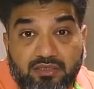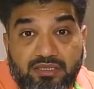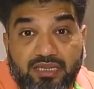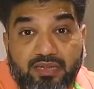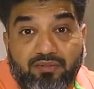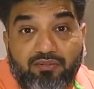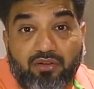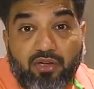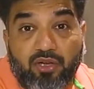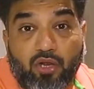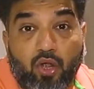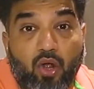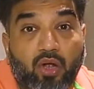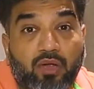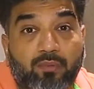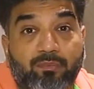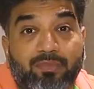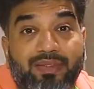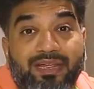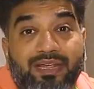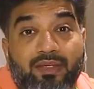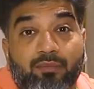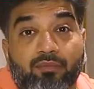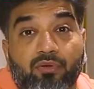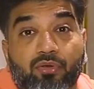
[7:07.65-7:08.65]
they will
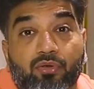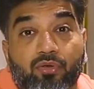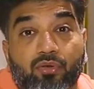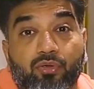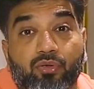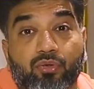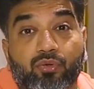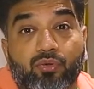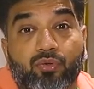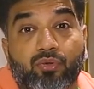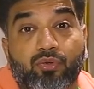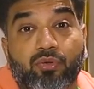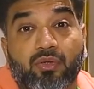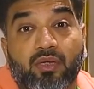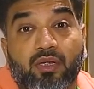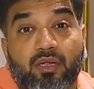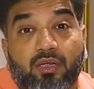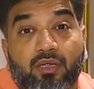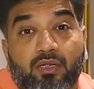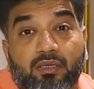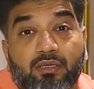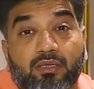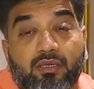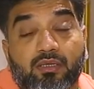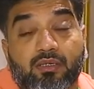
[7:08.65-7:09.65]
not be able to do
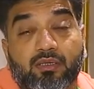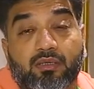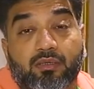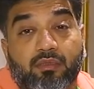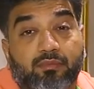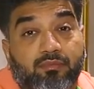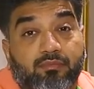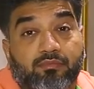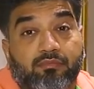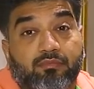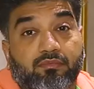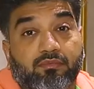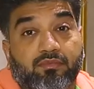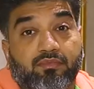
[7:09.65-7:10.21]
the